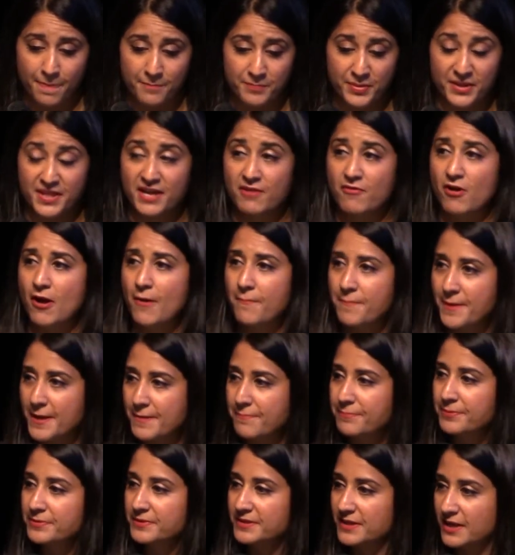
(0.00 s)
But there are
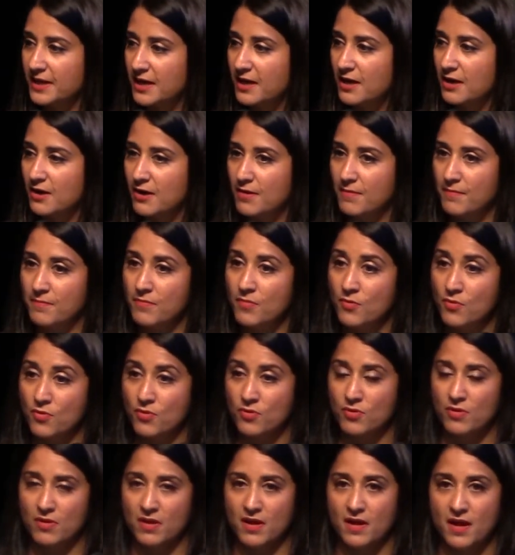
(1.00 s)
people that are
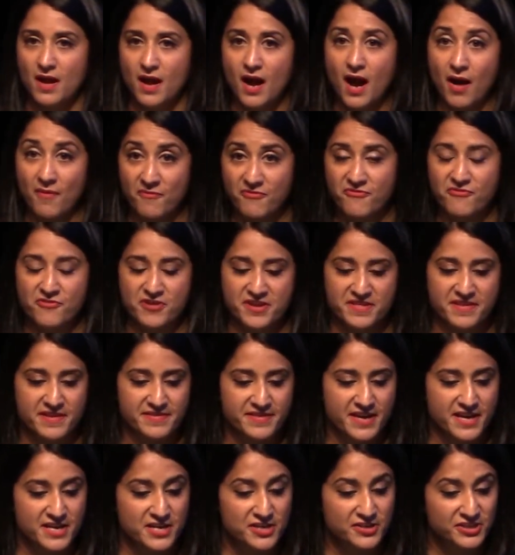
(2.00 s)
more up for it
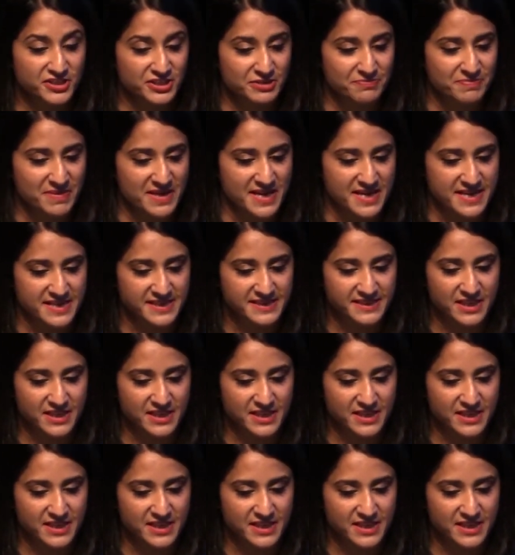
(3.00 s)
than there used to be.